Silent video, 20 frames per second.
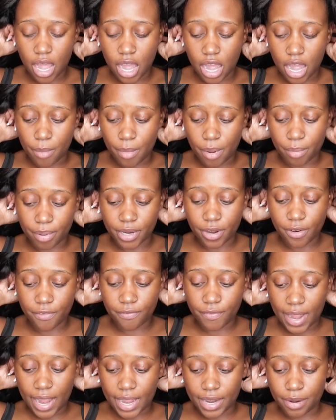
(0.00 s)
I'm gonna
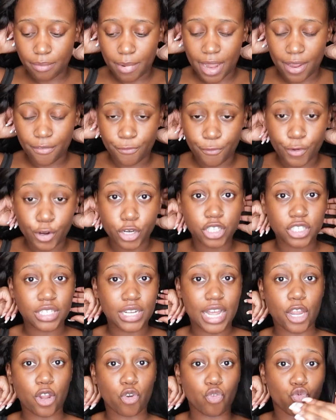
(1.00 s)
find my
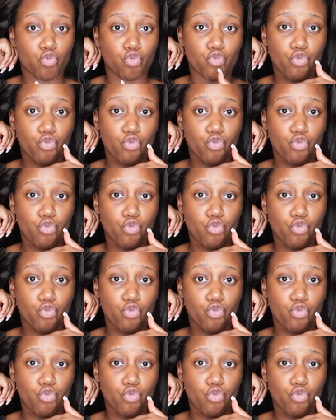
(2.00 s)
first like